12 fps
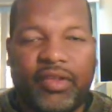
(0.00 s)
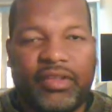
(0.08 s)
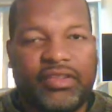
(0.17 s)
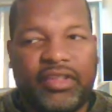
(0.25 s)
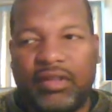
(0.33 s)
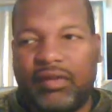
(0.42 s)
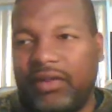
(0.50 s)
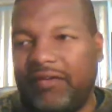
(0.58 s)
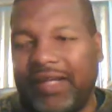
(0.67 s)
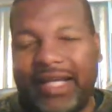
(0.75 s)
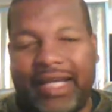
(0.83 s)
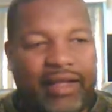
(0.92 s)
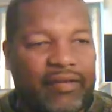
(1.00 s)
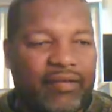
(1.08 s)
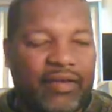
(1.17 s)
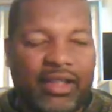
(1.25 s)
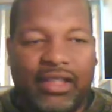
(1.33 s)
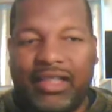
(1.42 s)
So if I have
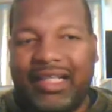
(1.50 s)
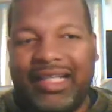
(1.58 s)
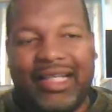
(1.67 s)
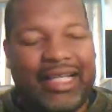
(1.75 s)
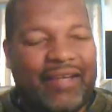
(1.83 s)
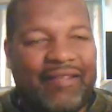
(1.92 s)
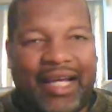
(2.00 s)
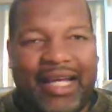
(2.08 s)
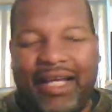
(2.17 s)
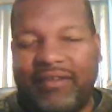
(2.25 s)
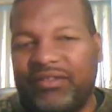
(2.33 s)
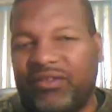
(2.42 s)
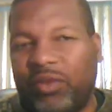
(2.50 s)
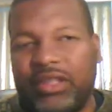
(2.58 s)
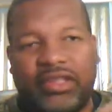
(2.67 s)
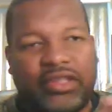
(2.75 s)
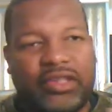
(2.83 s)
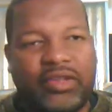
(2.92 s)
if I have
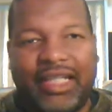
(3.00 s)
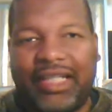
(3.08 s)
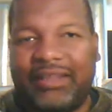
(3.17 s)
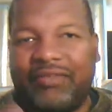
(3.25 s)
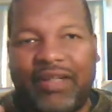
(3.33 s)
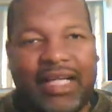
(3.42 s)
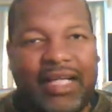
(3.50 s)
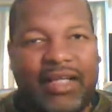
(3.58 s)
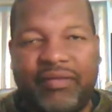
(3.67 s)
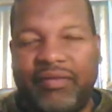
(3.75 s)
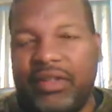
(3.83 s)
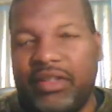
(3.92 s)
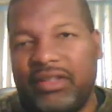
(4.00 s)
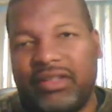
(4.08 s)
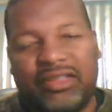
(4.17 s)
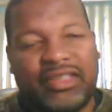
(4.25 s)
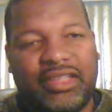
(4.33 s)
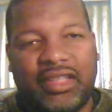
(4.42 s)
22 times 5,
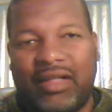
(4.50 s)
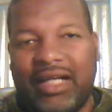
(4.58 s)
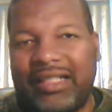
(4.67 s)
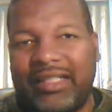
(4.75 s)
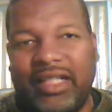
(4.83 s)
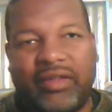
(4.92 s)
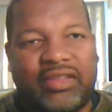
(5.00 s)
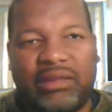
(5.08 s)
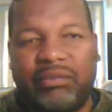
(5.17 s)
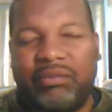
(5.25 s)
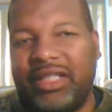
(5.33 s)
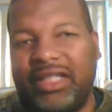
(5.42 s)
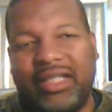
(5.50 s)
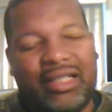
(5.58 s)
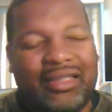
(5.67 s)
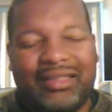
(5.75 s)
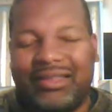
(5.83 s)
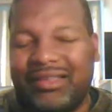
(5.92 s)
you know, I know it's going to be
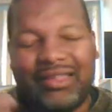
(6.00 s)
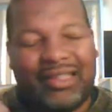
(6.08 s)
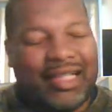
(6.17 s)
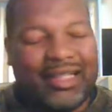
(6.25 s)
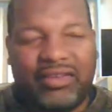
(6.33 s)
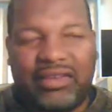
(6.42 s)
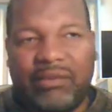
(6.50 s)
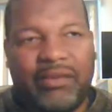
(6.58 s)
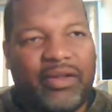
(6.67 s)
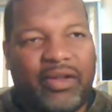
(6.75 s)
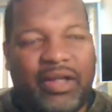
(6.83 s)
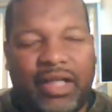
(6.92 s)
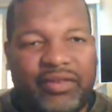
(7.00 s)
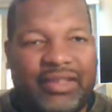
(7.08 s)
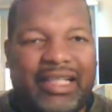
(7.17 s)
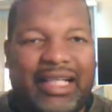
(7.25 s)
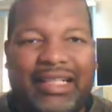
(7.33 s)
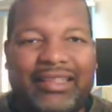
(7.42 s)
I know it's going to be
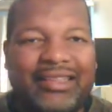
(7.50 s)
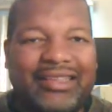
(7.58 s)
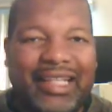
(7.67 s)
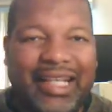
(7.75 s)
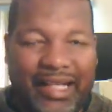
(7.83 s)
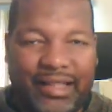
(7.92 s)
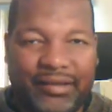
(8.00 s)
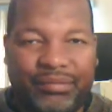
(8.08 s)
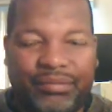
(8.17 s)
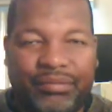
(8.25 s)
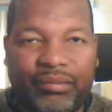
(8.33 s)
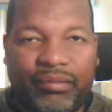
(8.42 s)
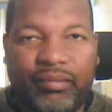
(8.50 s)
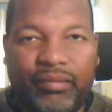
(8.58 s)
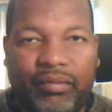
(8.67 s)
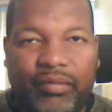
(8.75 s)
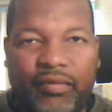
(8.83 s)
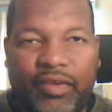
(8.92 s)
110.
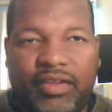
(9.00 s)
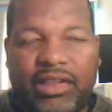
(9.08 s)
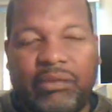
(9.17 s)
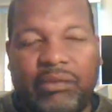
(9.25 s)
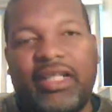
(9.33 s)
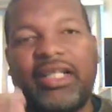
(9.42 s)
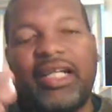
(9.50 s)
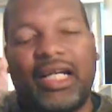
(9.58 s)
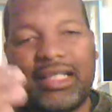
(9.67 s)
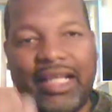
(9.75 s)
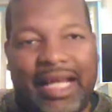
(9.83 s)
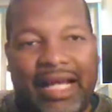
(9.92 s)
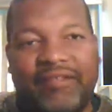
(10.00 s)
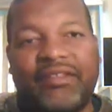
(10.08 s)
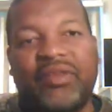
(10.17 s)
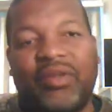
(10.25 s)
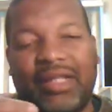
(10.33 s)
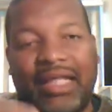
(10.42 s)
It's going to be cut in half
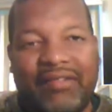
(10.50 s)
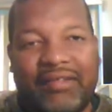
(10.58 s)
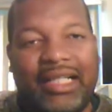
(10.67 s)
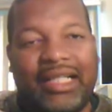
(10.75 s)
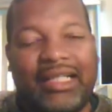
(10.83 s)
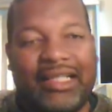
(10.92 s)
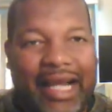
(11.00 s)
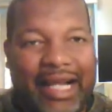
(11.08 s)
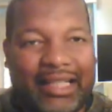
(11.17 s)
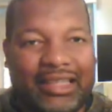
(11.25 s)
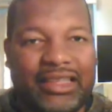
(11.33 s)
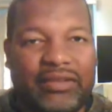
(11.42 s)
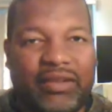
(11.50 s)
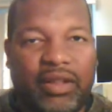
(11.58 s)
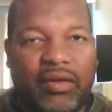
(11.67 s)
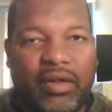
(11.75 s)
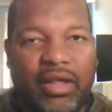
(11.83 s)
to 11 and then add a 0.